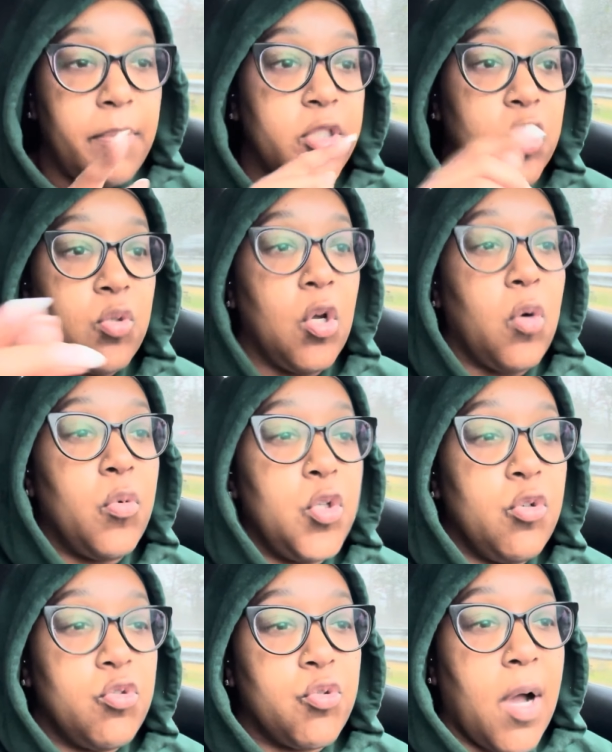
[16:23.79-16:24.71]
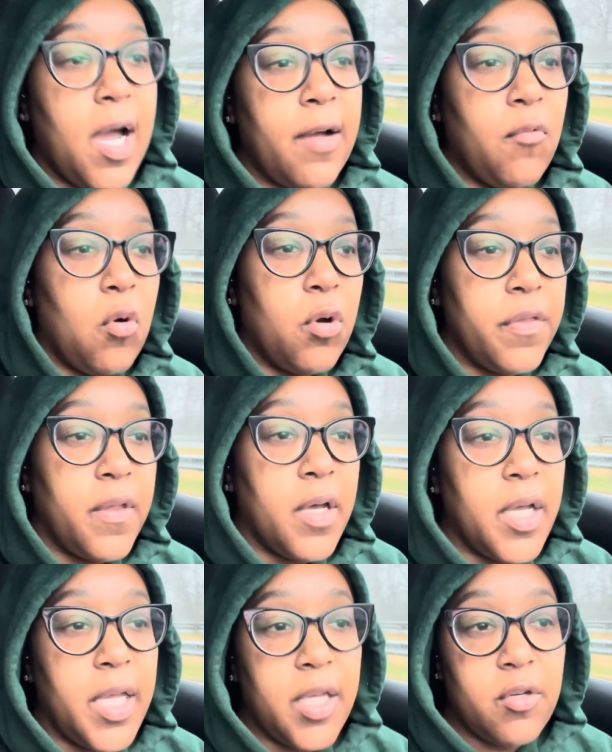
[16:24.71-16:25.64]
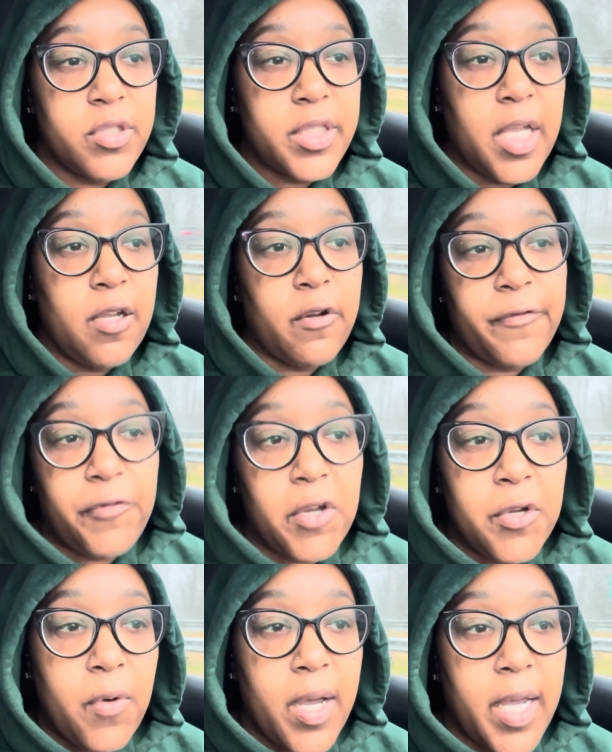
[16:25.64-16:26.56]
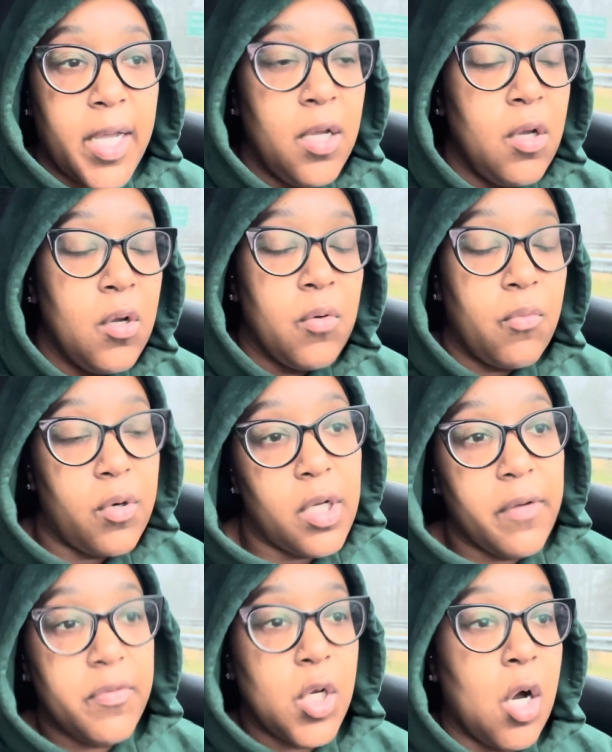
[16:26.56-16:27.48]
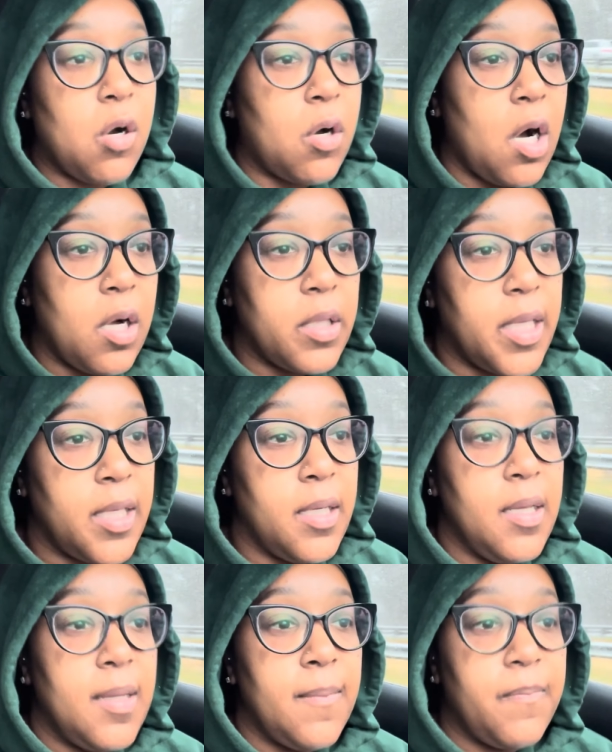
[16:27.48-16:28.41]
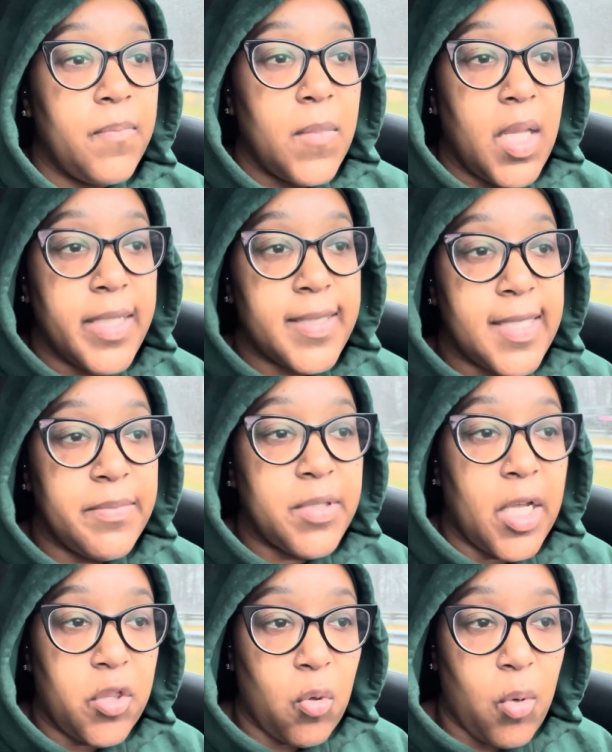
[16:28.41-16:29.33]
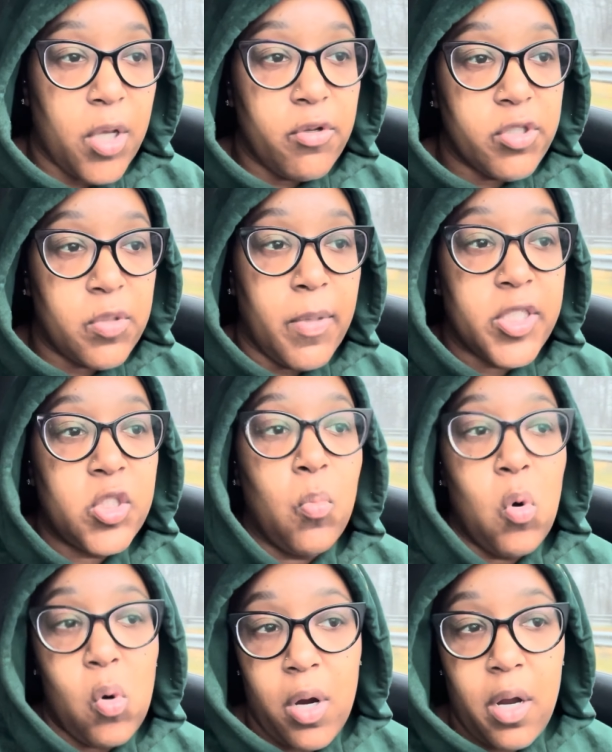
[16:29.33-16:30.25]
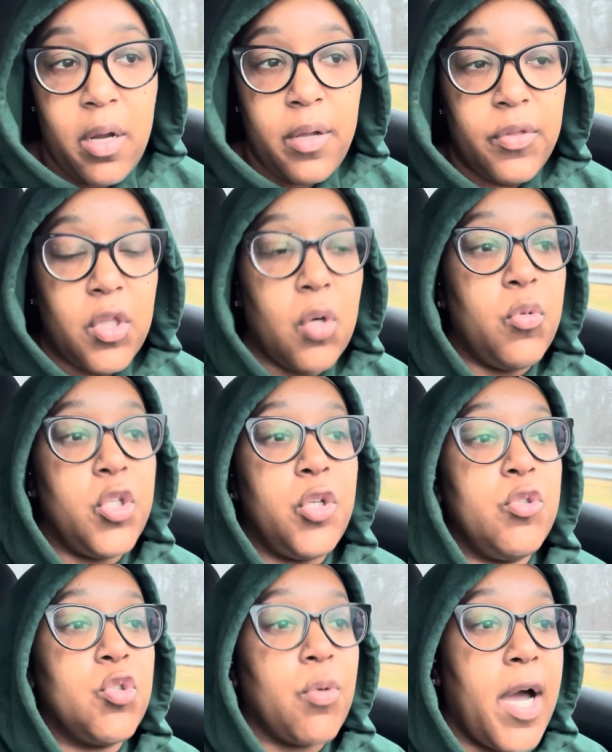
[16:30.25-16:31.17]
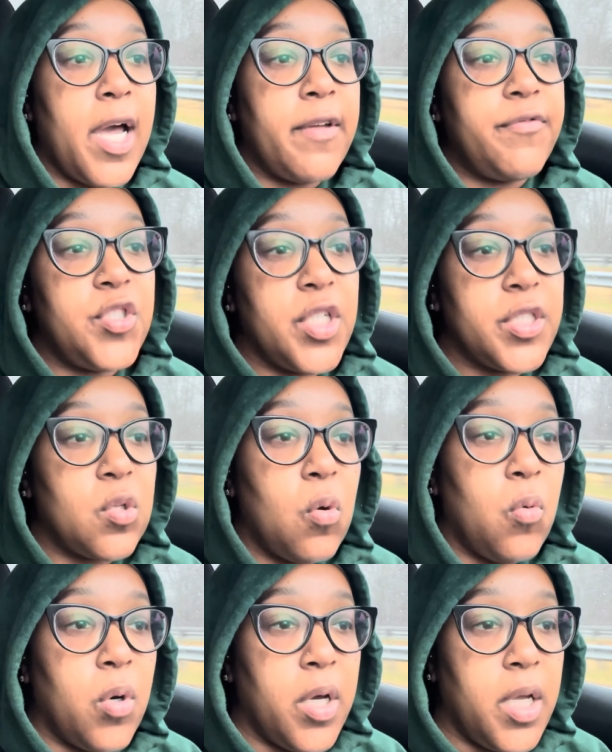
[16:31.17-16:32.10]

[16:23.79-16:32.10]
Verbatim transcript: But you know, when you drive on the interstate or freeway, whatever y'all call it, it seems like the weather is much more than when you drive just on